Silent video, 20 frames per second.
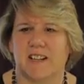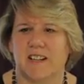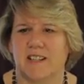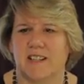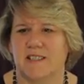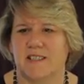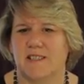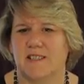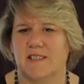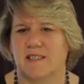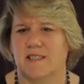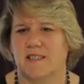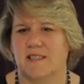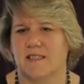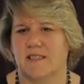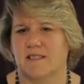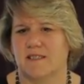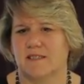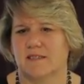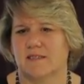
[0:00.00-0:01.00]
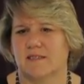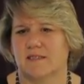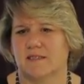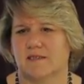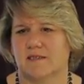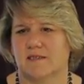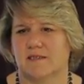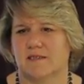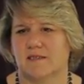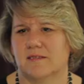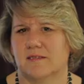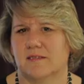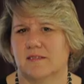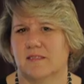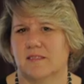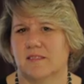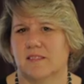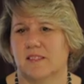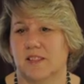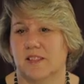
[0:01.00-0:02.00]
is
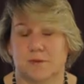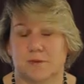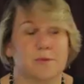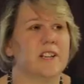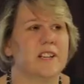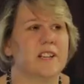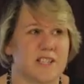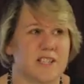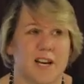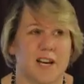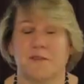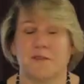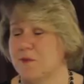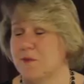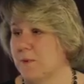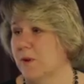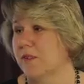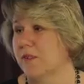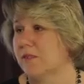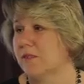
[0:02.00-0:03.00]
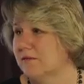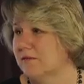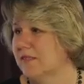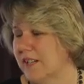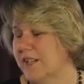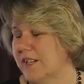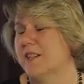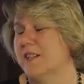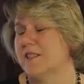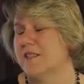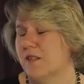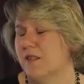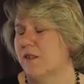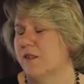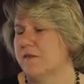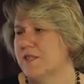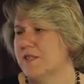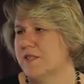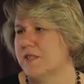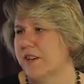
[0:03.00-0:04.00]
the really tough spot in this
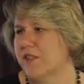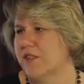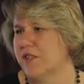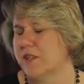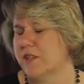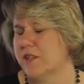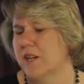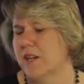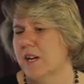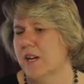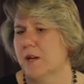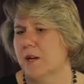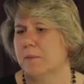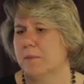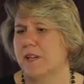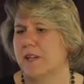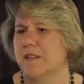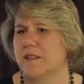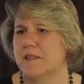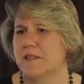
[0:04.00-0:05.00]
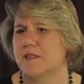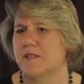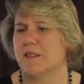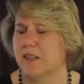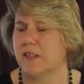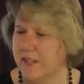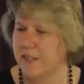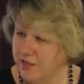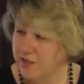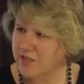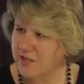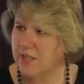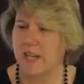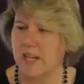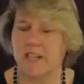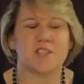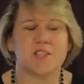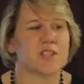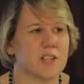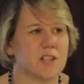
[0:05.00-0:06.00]
conversation because the
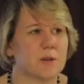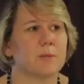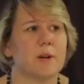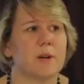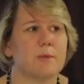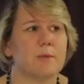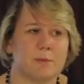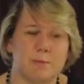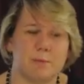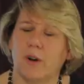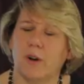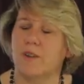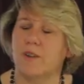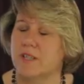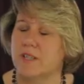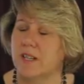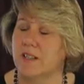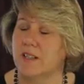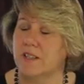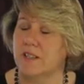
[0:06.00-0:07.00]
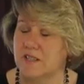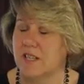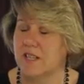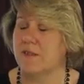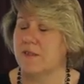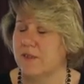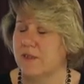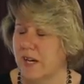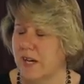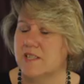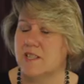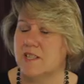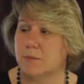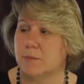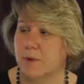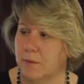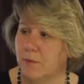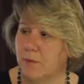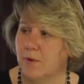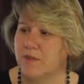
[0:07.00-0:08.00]
legislation that we're proposing and the safeguards that
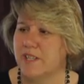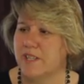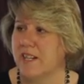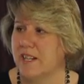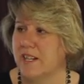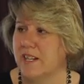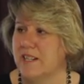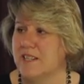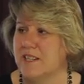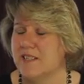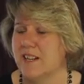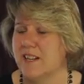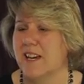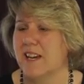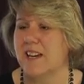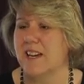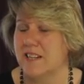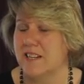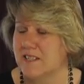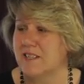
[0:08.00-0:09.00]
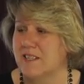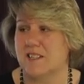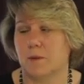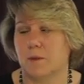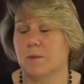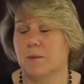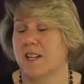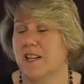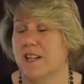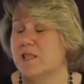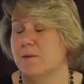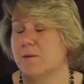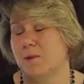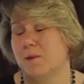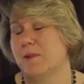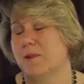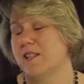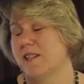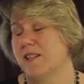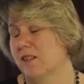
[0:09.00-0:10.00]
we're wanting in this is that someone needs to
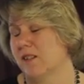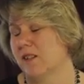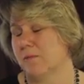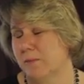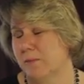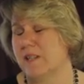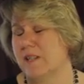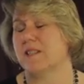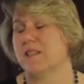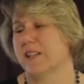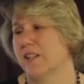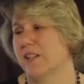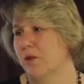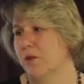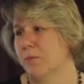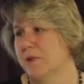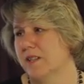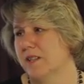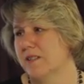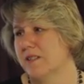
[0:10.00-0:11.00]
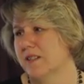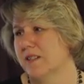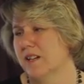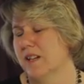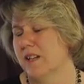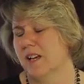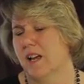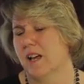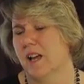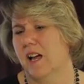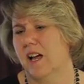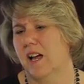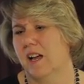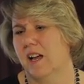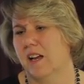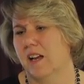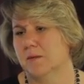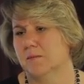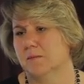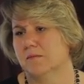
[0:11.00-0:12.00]
be mentally competent.
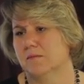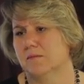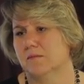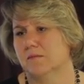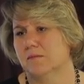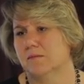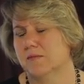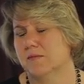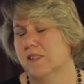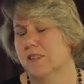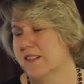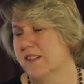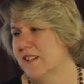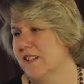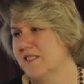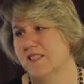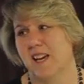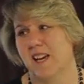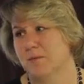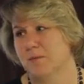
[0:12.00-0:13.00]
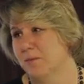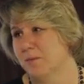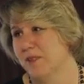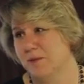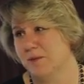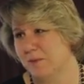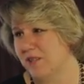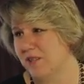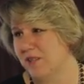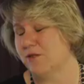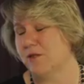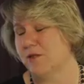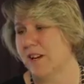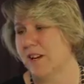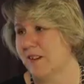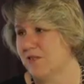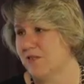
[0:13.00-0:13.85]
That doesn't happen with dementia and Alzheimer's.